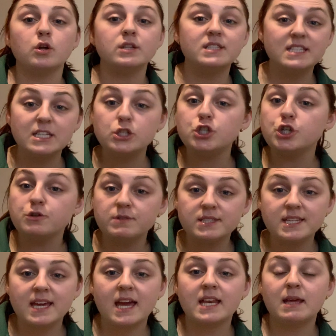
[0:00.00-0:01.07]
did you
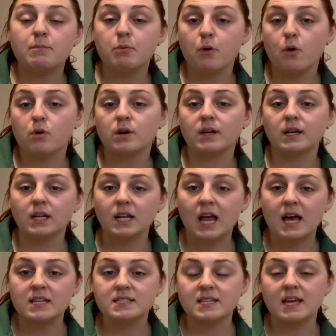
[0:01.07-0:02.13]
see any broken
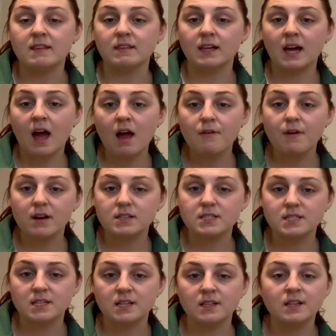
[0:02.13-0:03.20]
glass in the car
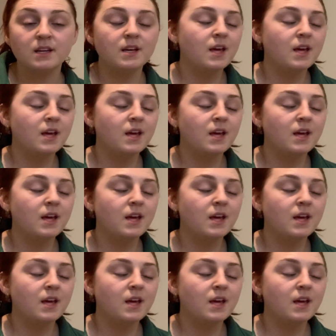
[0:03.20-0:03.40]
accident?